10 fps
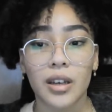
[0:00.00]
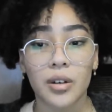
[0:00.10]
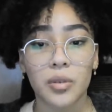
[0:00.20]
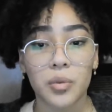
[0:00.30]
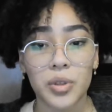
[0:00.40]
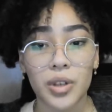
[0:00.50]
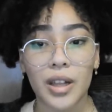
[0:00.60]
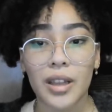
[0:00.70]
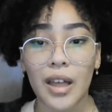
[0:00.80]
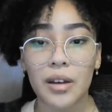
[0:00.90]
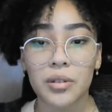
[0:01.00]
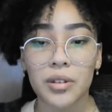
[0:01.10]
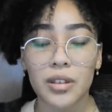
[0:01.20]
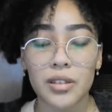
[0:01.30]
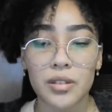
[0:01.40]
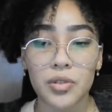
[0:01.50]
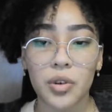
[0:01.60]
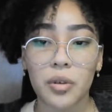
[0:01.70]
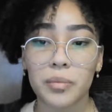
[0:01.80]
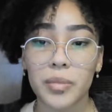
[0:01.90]
which allowed us to
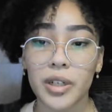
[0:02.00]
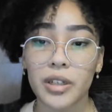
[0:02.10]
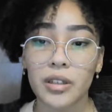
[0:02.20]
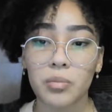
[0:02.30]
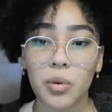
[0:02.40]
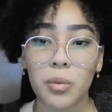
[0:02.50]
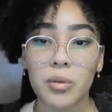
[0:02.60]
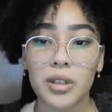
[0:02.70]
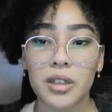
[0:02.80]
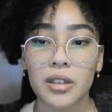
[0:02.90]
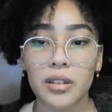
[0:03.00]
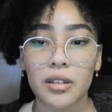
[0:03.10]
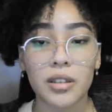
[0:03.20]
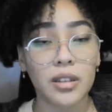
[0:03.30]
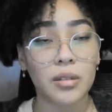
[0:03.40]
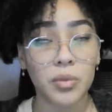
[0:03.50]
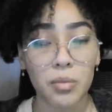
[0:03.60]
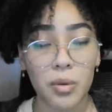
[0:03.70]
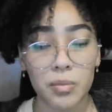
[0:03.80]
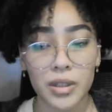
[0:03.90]
compare the
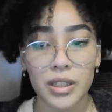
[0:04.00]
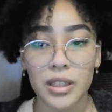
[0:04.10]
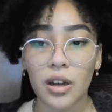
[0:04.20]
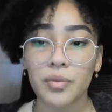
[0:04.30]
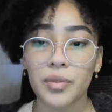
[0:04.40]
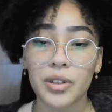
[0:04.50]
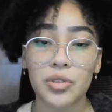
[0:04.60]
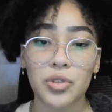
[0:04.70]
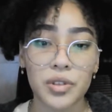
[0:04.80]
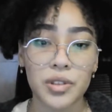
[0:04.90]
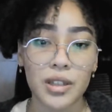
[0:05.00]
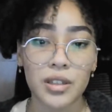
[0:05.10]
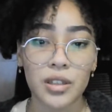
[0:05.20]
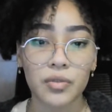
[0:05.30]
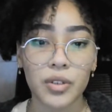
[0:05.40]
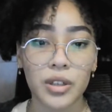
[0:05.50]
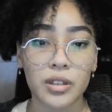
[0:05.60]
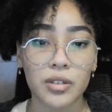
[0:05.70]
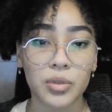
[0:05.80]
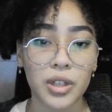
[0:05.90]
probability of adjusting different
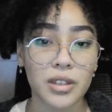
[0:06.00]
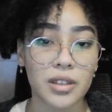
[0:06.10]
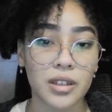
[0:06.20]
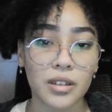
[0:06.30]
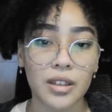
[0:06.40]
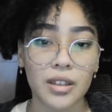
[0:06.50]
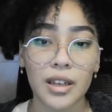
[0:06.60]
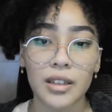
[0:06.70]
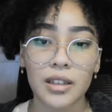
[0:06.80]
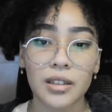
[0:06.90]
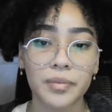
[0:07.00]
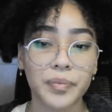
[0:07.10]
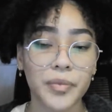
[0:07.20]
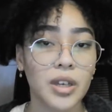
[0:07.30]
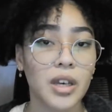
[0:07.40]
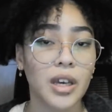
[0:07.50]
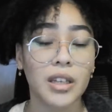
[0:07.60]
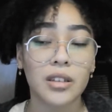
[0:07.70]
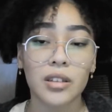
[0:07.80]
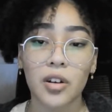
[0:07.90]
trees under the data
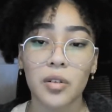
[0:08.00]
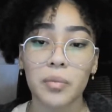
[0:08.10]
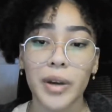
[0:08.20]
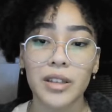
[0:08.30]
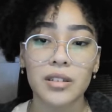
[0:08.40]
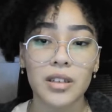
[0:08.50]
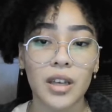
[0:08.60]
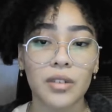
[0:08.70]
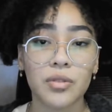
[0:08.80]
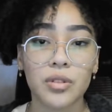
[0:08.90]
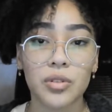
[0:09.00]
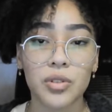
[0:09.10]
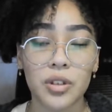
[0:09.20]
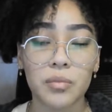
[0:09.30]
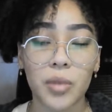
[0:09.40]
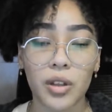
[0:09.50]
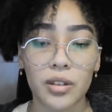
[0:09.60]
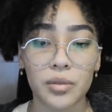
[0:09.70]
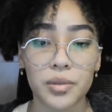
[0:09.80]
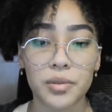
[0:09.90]
and competing evolution
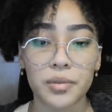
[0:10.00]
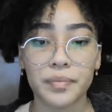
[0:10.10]
models.